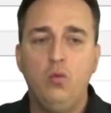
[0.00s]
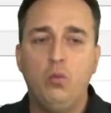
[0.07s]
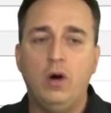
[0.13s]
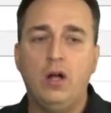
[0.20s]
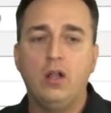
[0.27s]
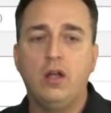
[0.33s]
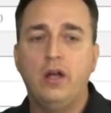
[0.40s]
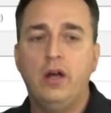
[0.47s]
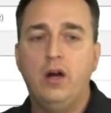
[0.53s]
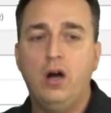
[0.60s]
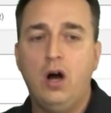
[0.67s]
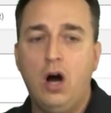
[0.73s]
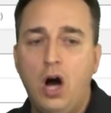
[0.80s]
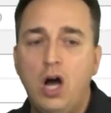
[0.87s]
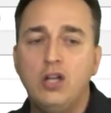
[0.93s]
Well,
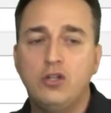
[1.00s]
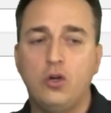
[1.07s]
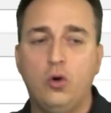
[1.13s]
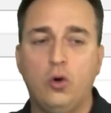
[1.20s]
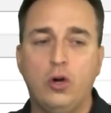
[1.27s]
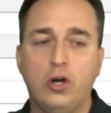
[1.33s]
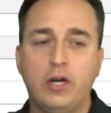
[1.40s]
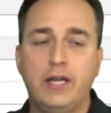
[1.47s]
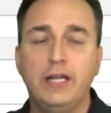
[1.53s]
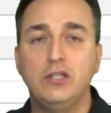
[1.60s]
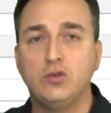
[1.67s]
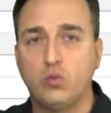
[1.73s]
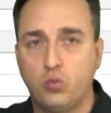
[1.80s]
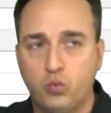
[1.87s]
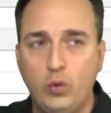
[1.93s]
ENCOR
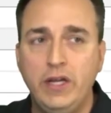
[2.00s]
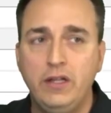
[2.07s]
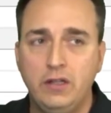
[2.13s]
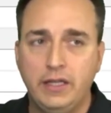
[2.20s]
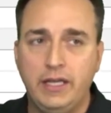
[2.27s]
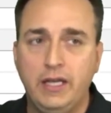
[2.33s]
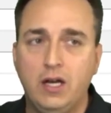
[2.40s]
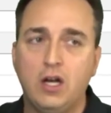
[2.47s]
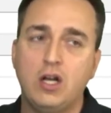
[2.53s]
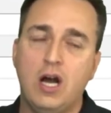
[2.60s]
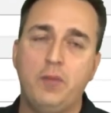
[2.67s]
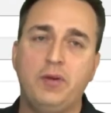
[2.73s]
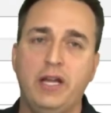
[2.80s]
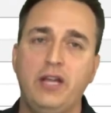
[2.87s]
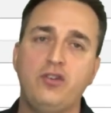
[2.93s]
is really a
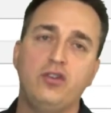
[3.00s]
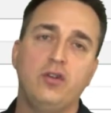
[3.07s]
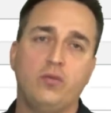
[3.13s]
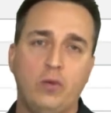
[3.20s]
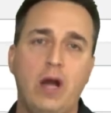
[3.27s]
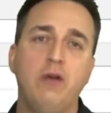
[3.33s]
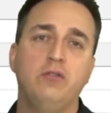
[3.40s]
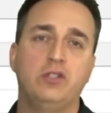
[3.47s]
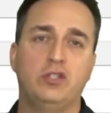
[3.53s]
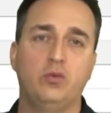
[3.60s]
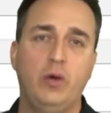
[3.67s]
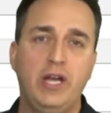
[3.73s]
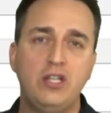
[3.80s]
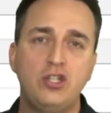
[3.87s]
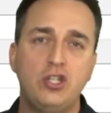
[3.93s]
combination of route and
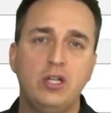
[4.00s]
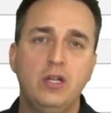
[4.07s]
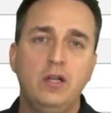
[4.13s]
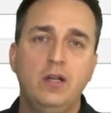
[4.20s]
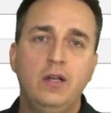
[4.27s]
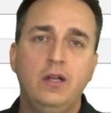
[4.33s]
switch,